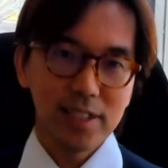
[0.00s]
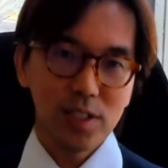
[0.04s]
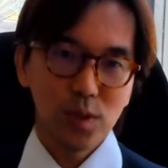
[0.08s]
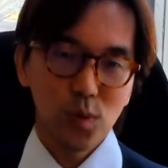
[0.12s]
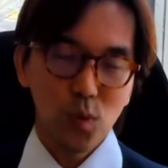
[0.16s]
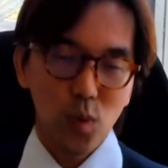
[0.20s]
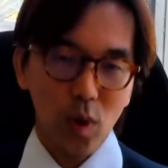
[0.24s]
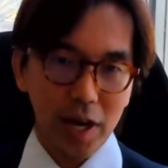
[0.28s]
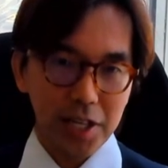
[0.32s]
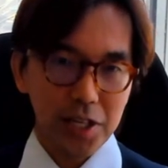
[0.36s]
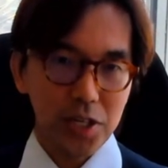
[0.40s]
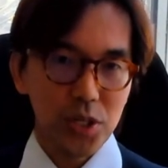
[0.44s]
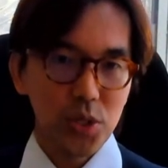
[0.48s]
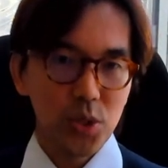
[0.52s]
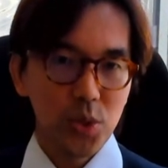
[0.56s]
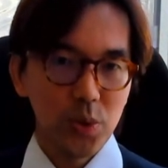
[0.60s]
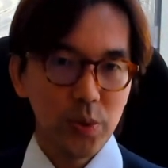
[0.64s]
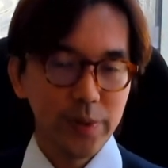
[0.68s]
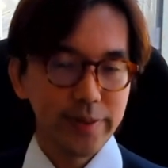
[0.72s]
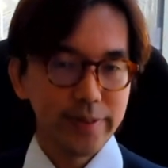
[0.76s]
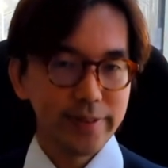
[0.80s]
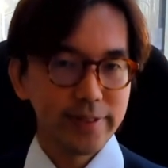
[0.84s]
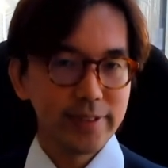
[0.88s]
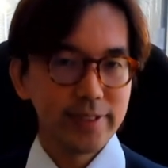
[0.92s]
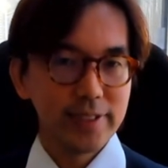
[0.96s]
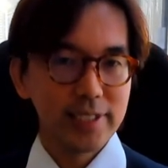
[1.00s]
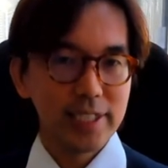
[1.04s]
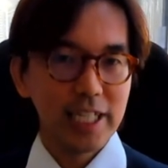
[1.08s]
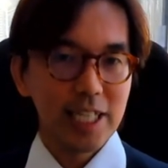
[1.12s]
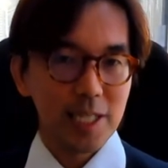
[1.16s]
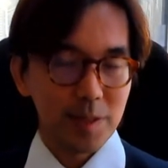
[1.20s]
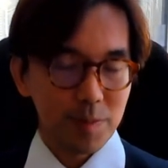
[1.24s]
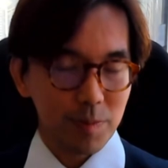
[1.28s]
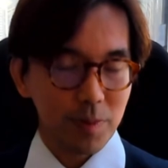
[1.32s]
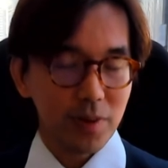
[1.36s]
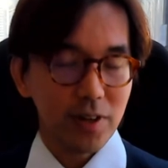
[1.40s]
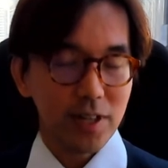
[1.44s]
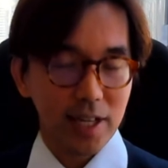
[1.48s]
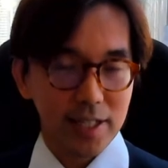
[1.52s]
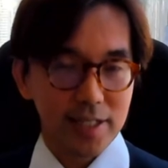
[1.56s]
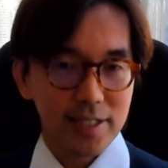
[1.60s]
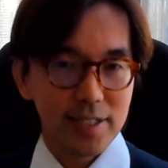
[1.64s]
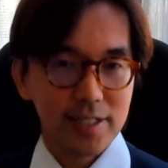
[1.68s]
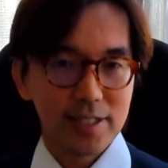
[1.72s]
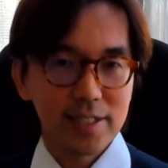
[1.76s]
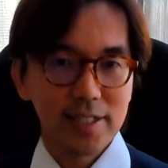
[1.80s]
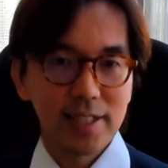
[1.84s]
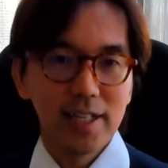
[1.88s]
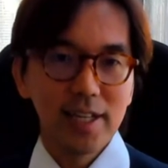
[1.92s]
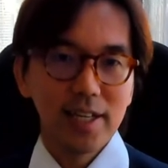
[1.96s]
what you
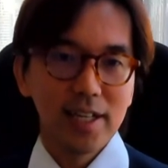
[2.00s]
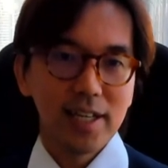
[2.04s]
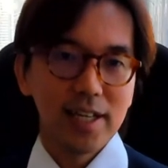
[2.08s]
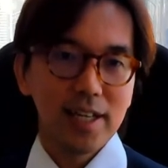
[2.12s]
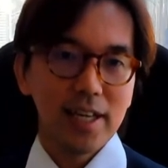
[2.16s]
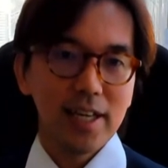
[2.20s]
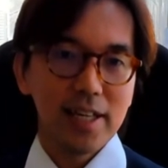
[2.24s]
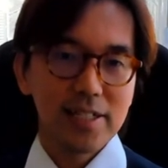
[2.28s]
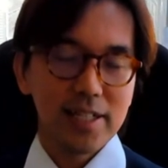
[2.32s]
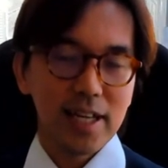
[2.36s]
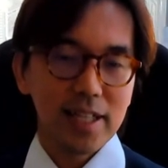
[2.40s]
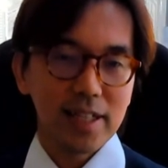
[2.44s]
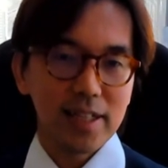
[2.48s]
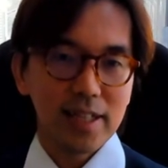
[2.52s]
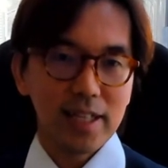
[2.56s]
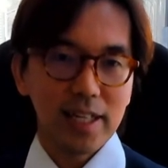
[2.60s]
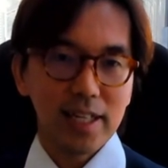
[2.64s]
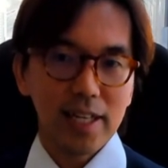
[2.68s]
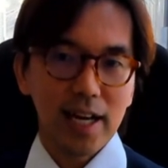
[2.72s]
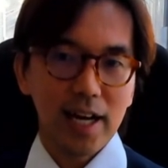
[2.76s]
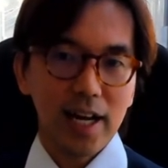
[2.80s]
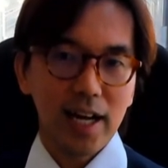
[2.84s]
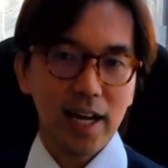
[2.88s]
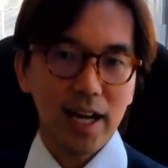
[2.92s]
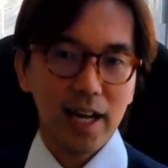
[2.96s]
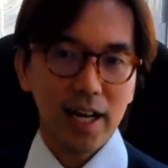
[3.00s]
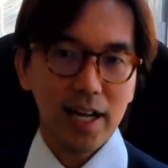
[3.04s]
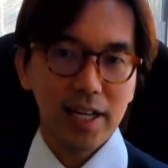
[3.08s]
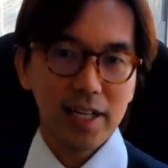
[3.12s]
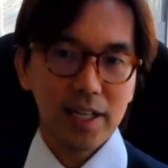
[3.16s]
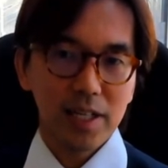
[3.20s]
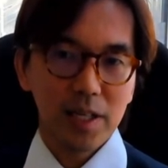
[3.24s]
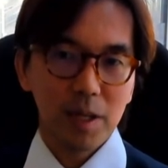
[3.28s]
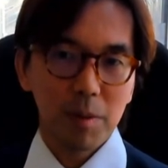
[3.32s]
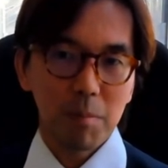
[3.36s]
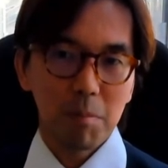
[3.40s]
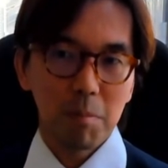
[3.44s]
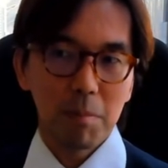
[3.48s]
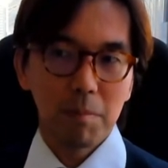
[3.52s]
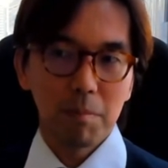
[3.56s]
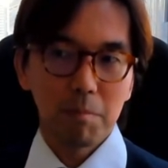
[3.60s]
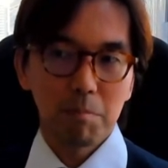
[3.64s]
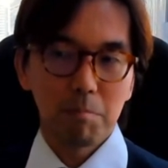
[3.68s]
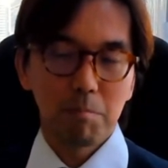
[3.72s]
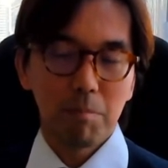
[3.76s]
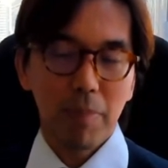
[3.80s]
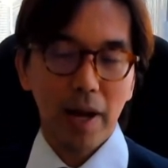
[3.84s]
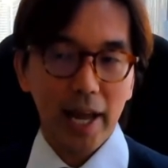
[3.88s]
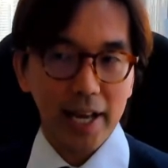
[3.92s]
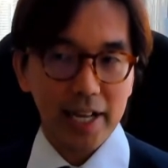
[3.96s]
experience is that the uh,
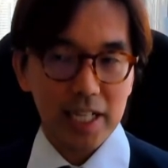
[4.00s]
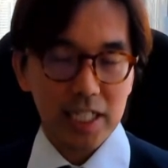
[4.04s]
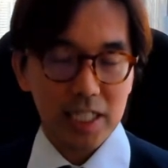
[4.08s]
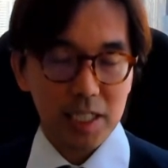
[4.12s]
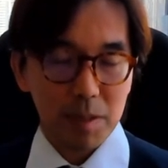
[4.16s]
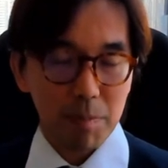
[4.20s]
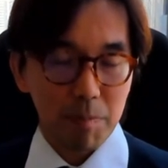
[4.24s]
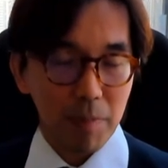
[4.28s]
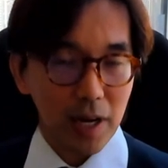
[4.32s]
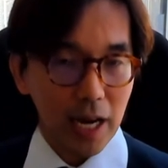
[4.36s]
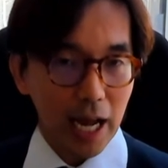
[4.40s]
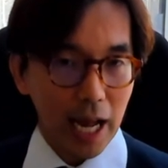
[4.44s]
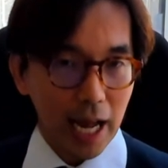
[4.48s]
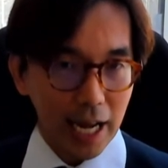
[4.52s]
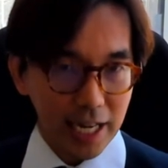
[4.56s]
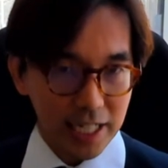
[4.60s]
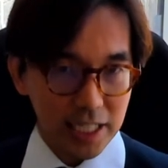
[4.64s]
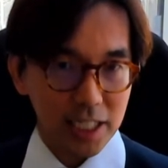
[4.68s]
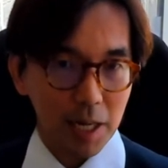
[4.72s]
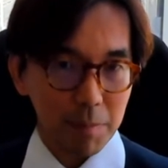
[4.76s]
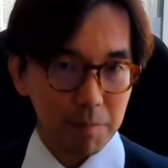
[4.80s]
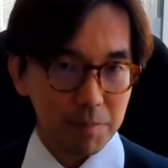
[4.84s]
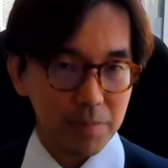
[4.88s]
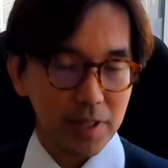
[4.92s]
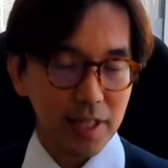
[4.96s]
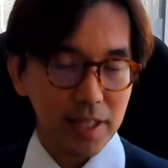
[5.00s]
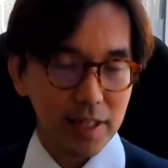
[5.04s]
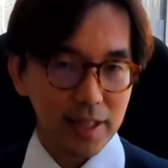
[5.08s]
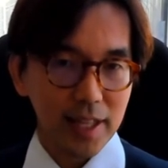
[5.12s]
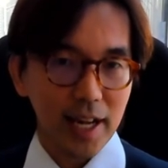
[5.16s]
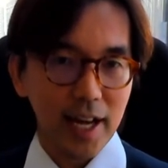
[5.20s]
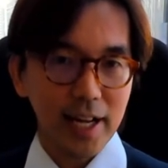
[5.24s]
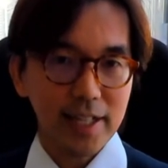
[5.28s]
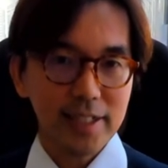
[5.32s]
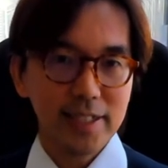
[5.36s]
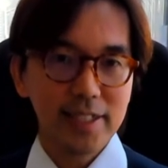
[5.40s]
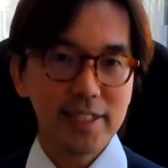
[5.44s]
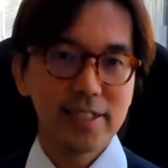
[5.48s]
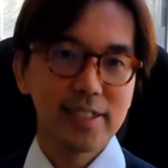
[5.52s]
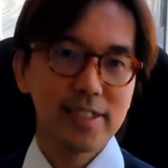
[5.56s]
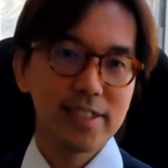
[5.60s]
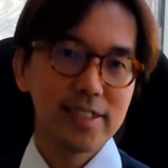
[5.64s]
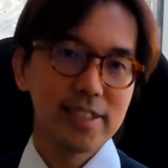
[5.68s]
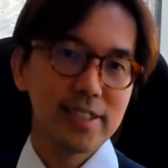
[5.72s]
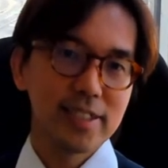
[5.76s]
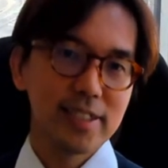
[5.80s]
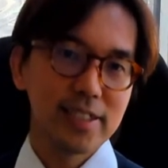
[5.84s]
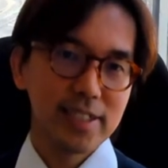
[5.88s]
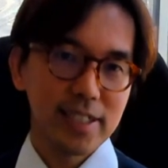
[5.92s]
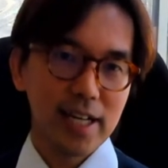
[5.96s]
by accepting that,
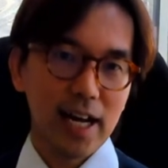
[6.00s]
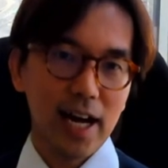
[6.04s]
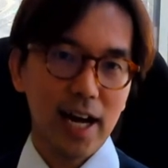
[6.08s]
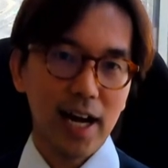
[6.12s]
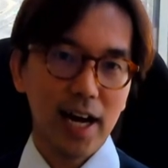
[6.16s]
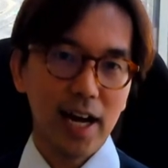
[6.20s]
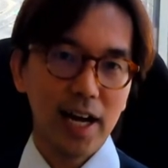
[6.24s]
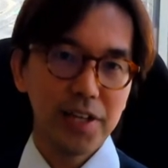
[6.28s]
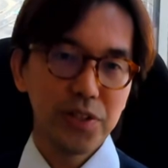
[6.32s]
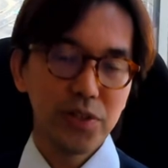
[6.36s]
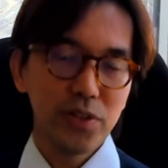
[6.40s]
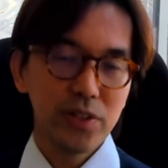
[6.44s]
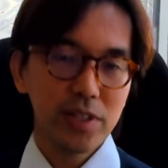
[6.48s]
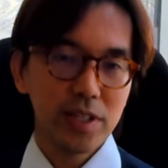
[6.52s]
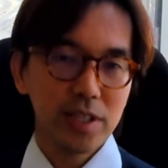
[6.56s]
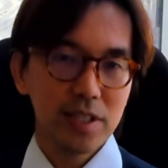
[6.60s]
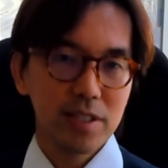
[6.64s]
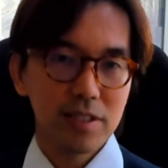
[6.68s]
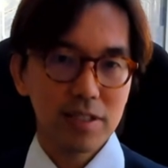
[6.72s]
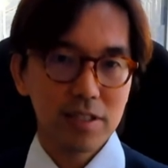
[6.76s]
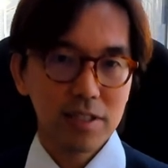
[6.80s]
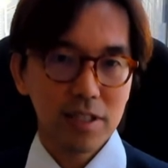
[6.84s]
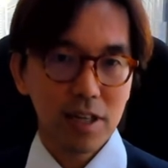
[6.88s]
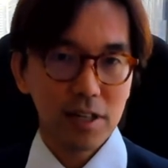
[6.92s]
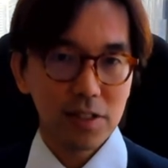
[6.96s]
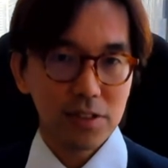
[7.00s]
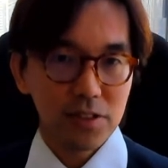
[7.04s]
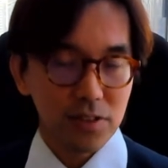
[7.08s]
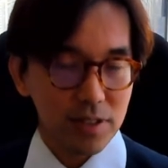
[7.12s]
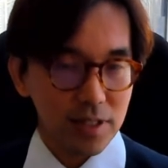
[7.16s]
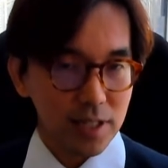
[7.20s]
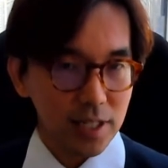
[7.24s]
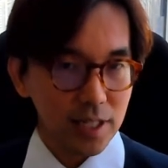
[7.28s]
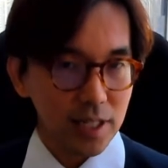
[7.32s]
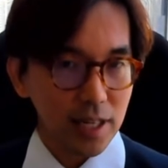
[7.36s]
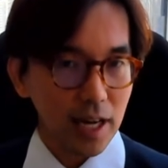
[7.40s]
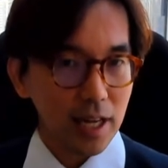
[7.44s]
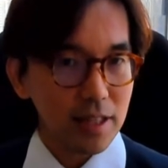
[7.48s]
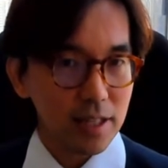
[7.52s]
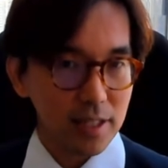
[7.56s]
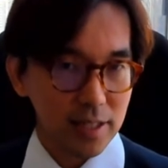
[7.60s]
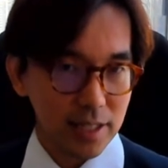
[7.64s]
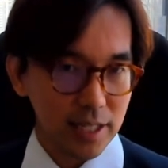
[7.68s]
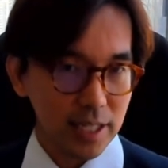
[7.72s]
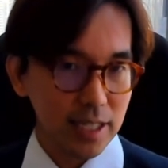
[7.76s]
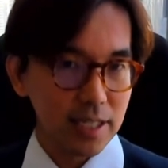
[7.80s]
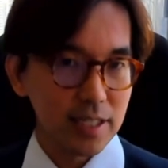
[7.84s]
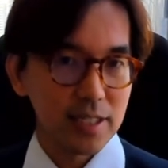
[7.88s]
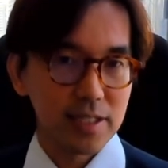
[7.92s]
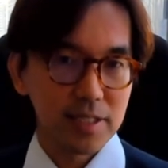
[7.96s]
uh, you can start to see other
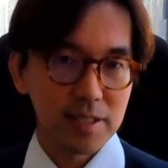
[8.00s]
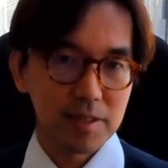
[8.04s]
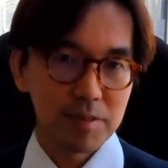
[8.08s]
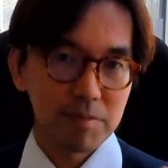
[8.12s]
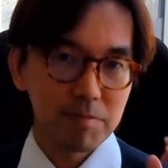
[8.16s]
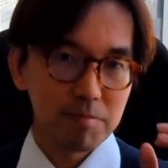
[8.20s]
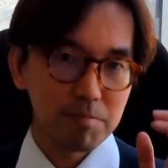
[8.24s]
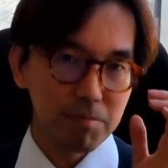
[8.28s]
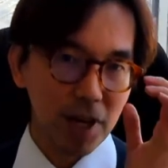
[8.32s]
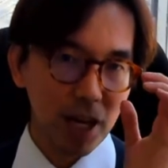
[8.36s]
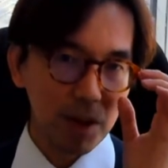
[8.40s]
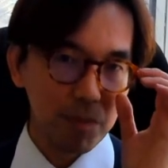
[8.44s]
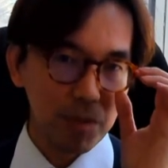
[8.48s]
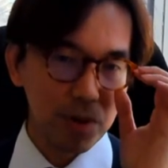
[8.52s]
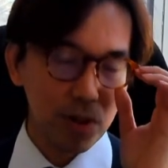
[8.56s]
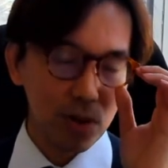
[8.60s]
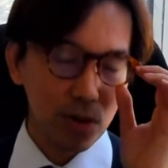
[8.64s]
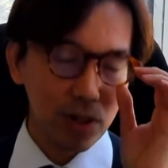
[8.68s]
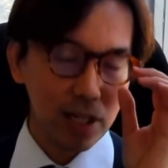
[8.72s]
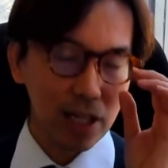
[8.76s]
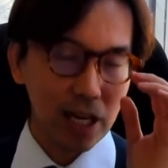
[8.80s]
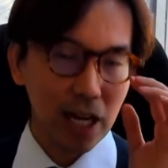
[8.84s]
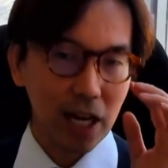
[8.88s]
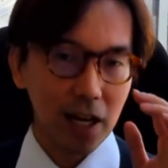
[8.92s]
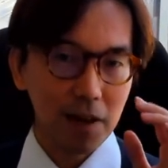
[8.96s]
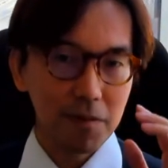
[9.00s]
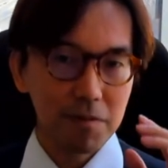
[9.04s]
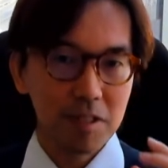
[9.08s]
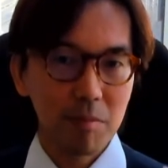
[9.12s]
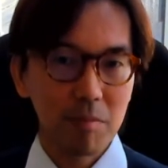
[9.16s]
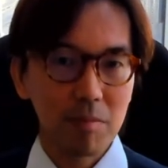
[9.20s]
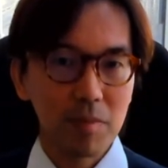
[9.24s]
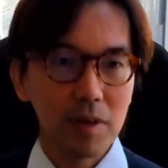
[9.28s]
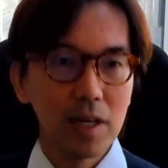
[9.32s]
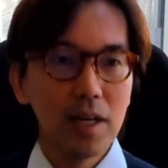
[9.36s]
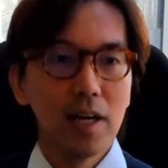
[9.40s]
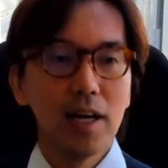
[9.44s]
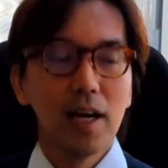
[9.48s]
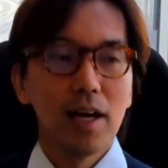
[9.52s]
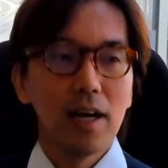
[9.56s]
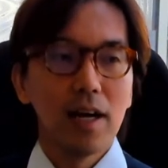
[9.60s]
things. Maybe you can have some,